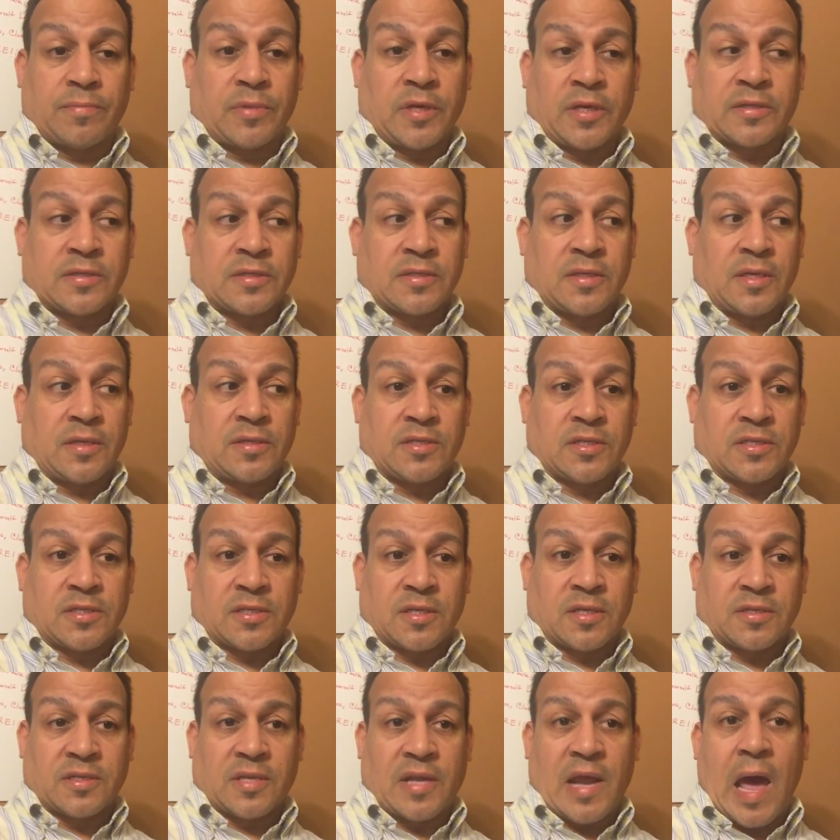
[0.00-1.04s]
It
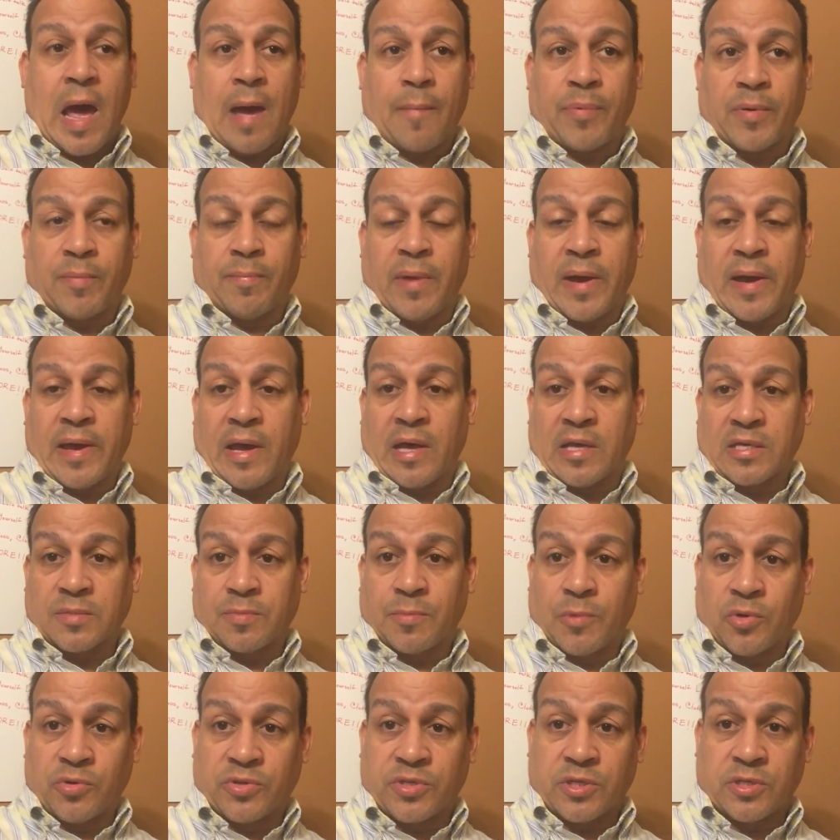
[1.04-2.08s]
just doesn't happen by
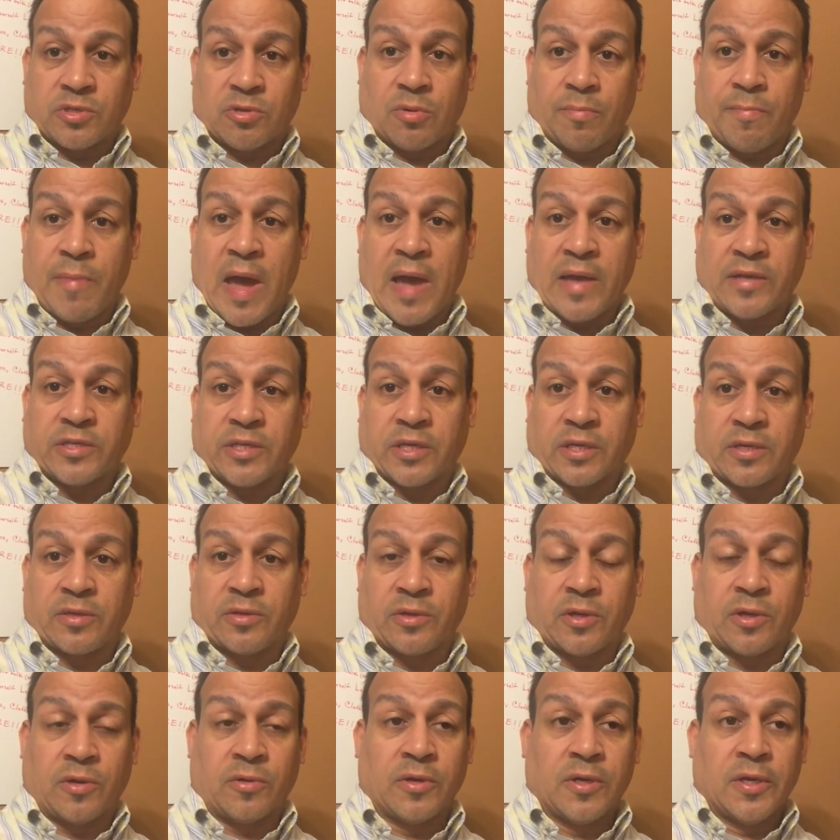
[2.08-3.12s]
osmosis or magic,
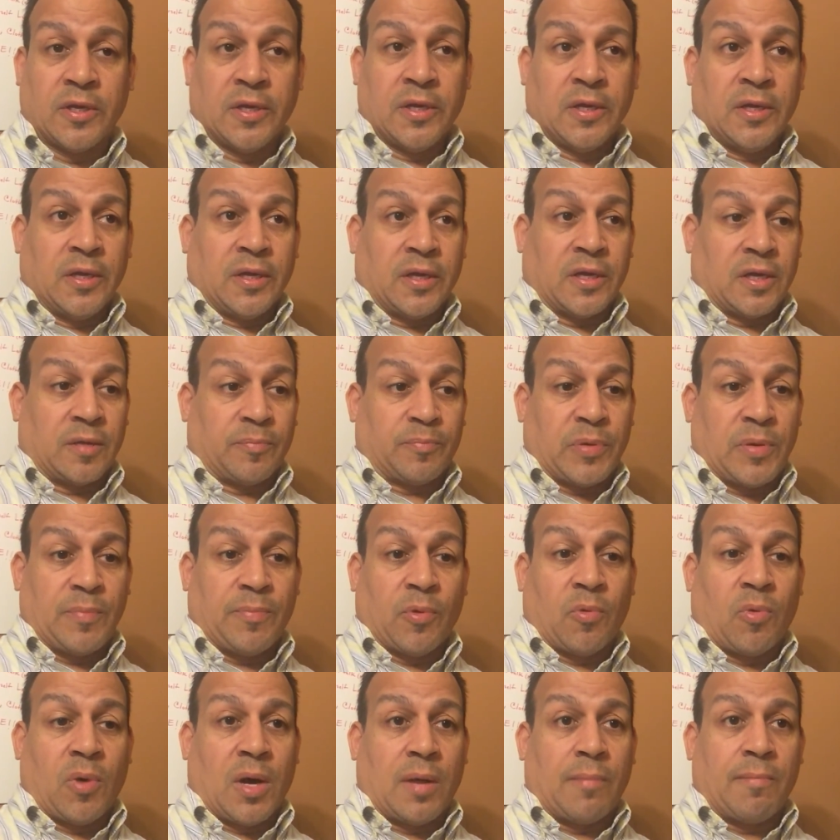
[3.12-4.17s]
you know.
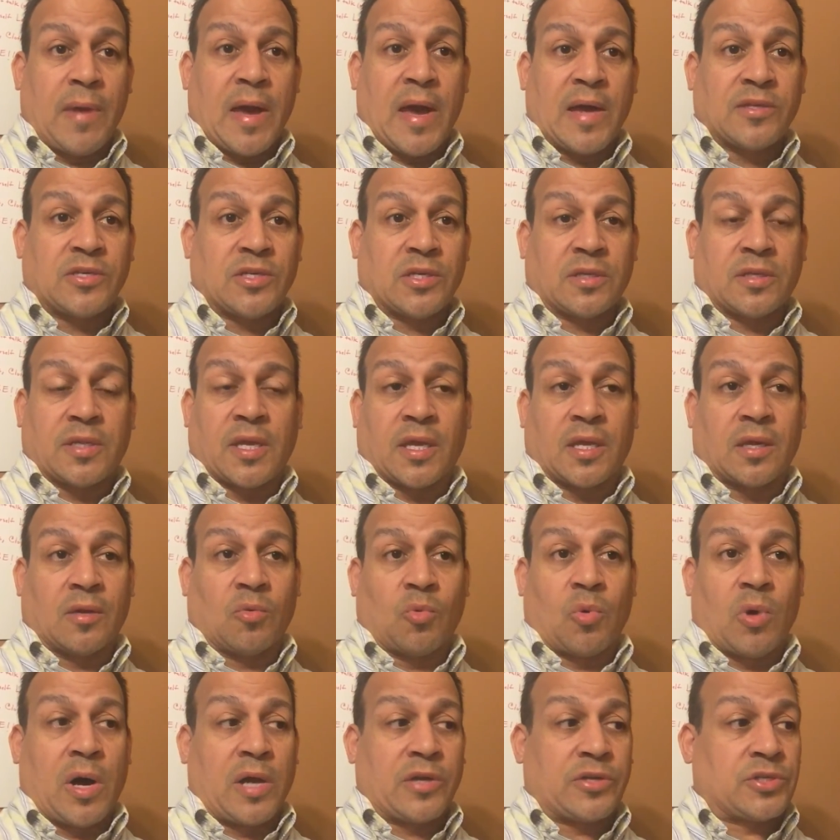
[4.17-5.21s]
People want magic. They
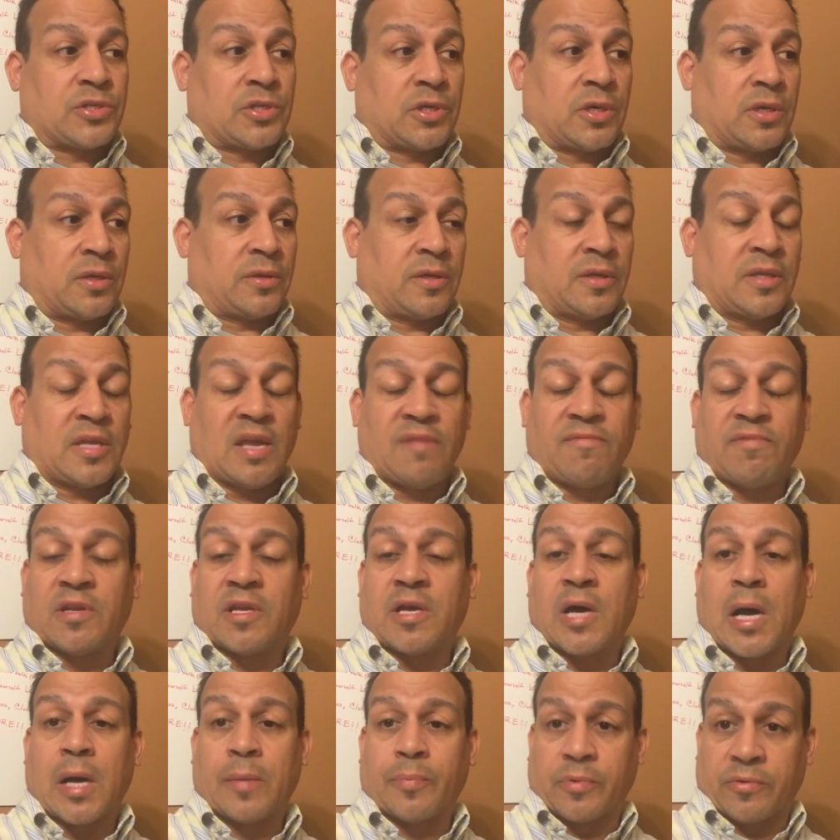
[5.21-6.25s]
can watch the
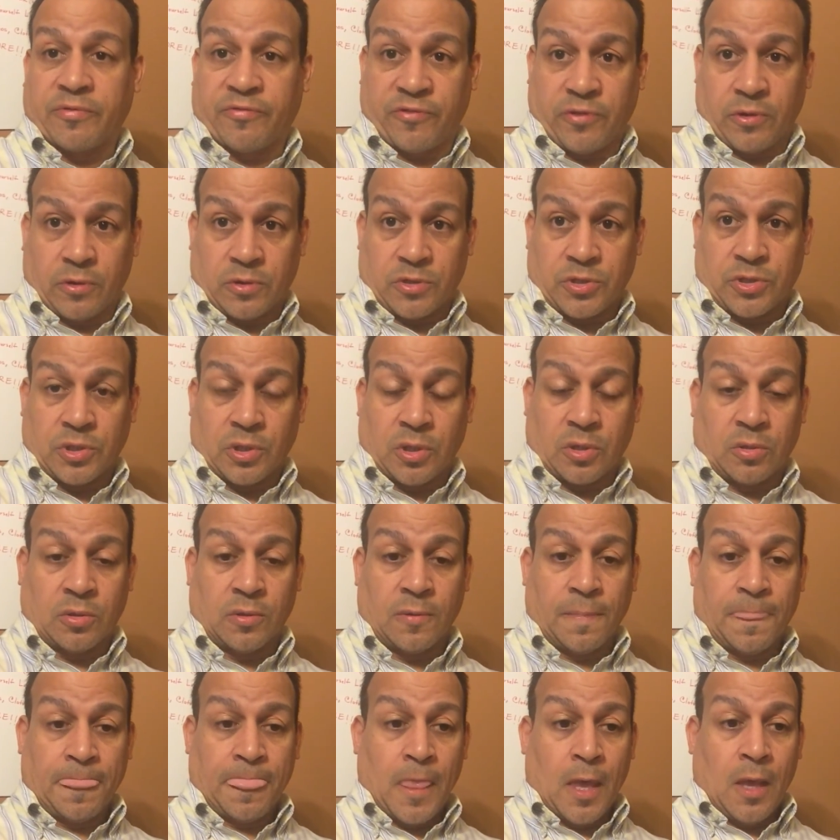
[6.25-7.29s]
David Copperfield show,
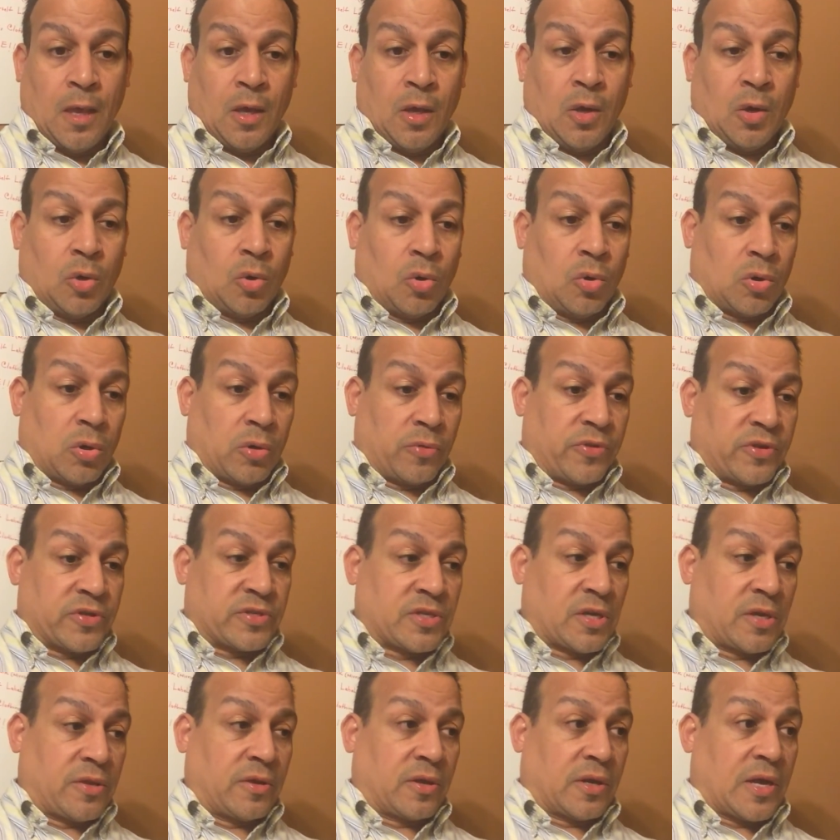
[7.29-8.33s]
or
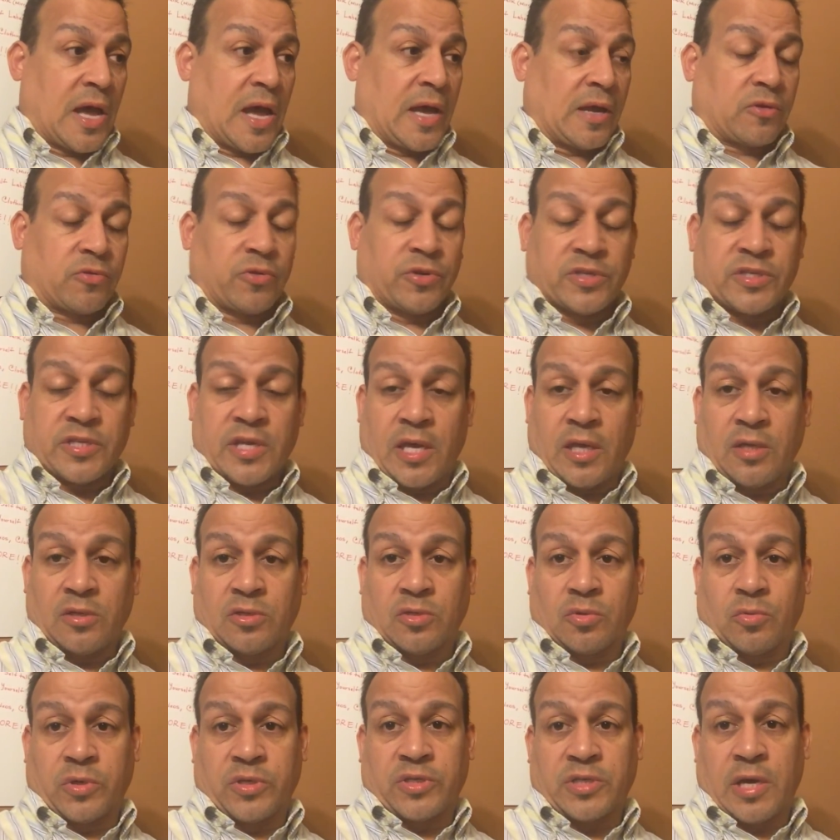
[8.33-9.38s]
this other guy, Chris
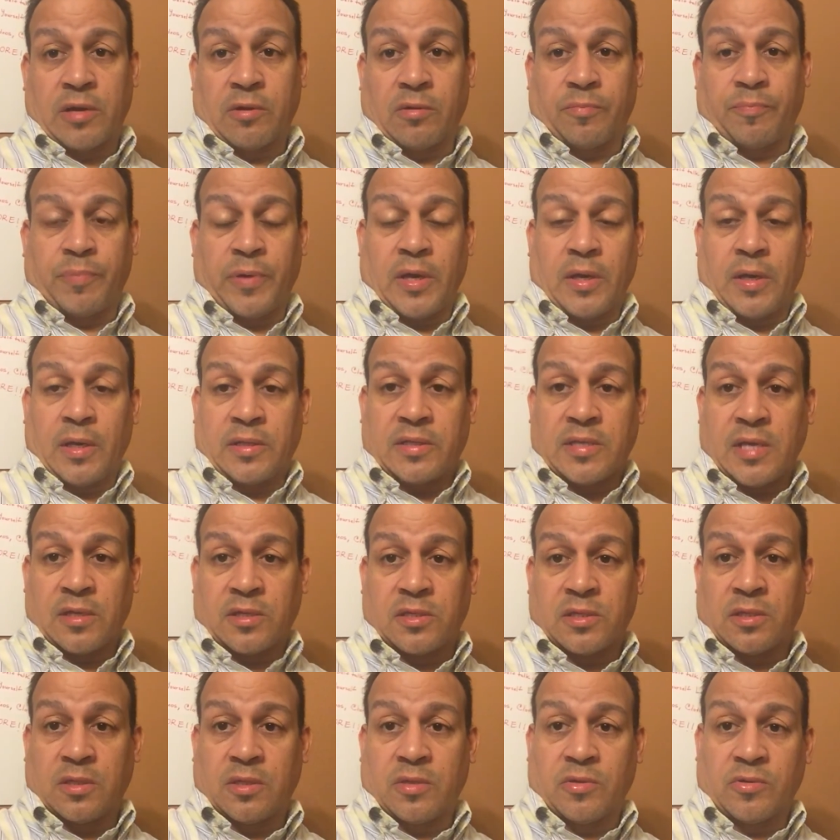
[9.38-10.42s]
Angel, which I don't pay
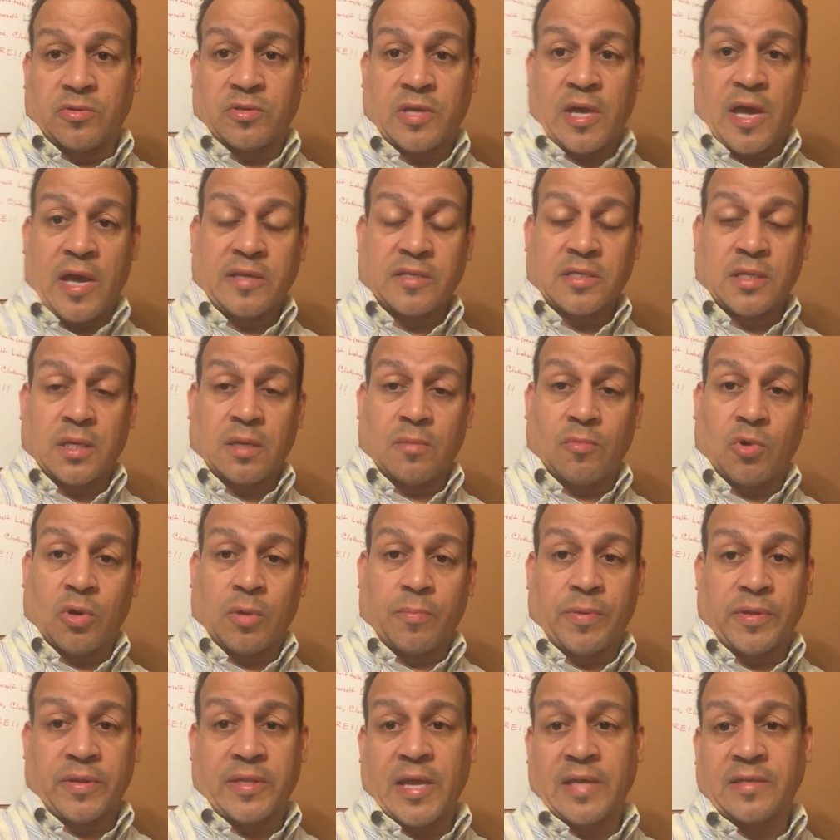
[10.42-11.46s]
attention to those guys anymore,
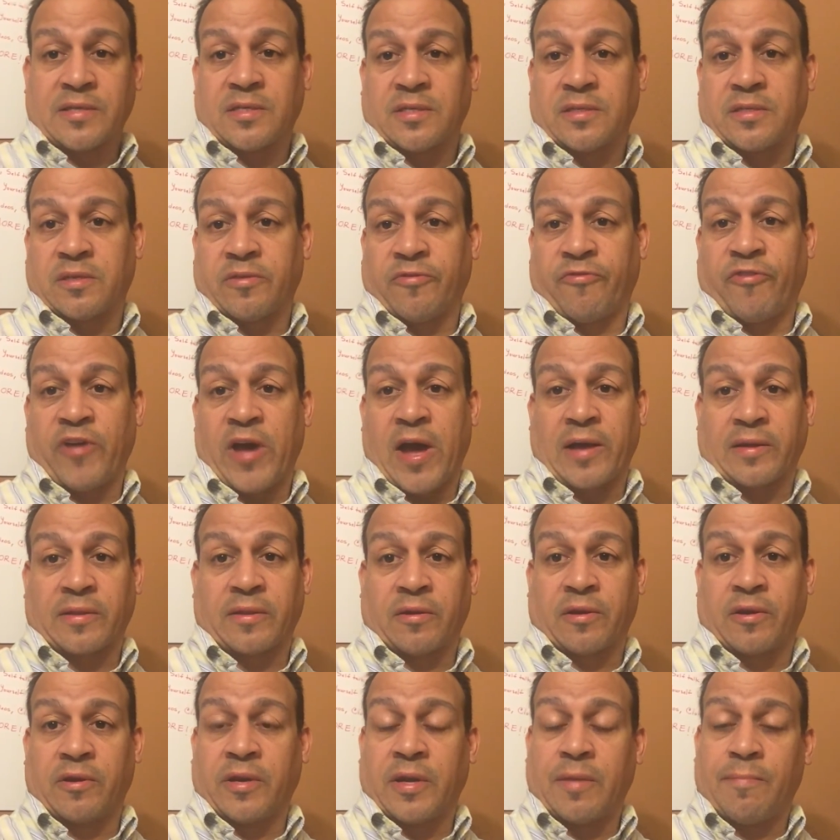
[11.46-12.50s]
but that's just a fact.
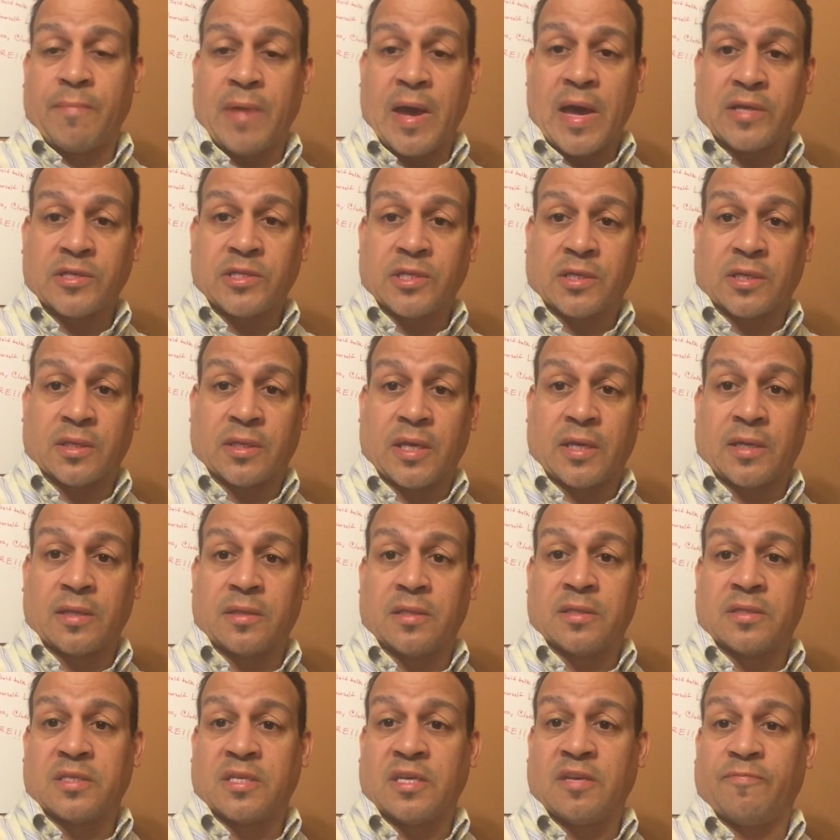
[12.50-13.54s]
They're good at magic, and they can
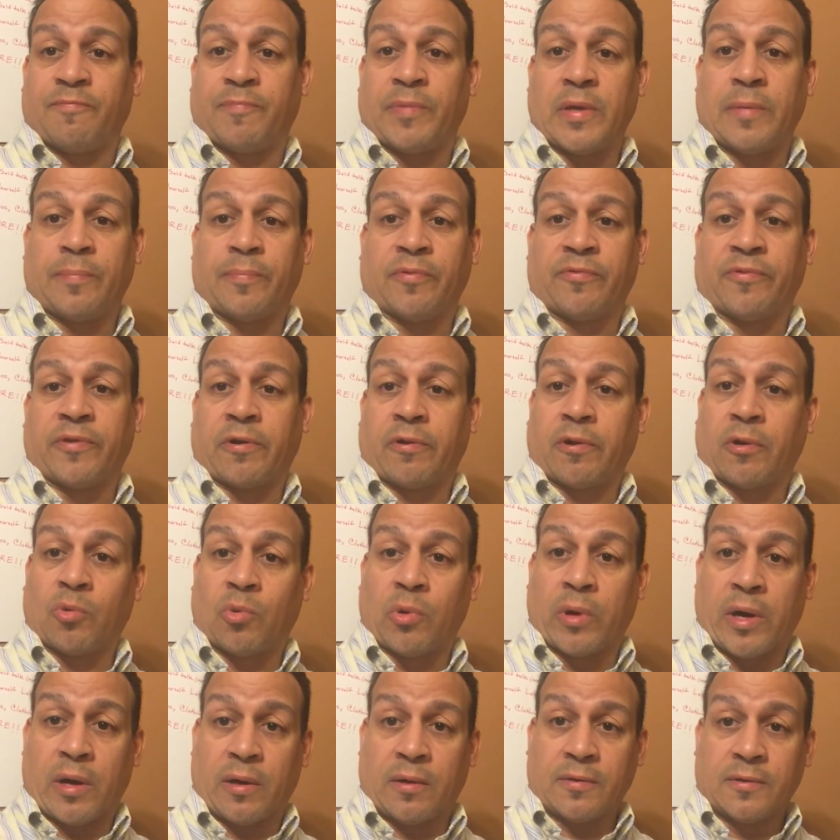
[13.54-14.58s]
deceive people very
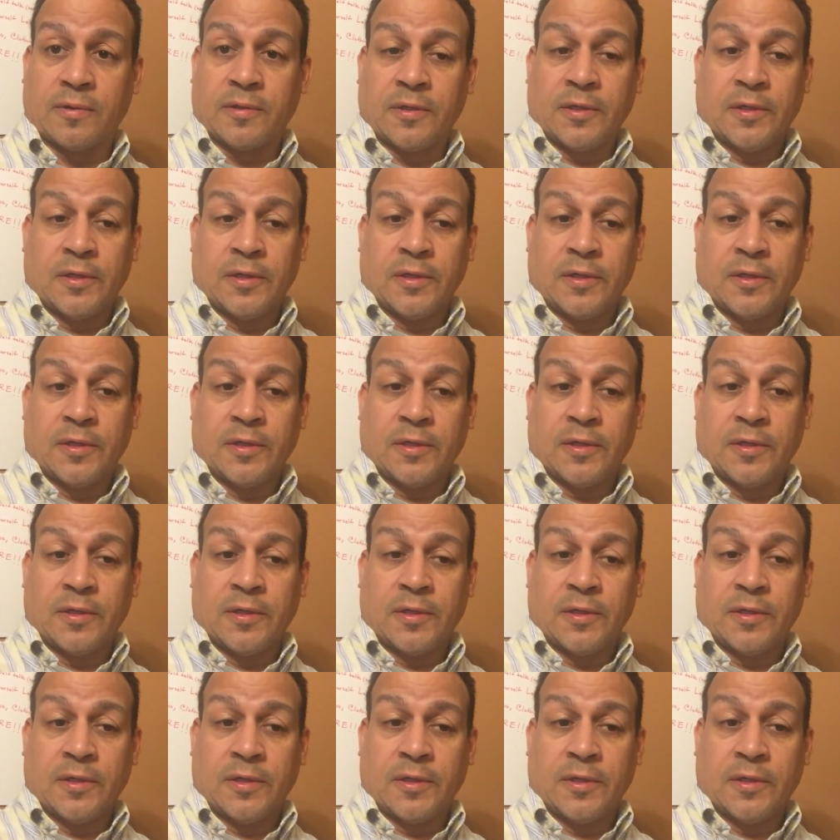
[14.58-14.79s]
well.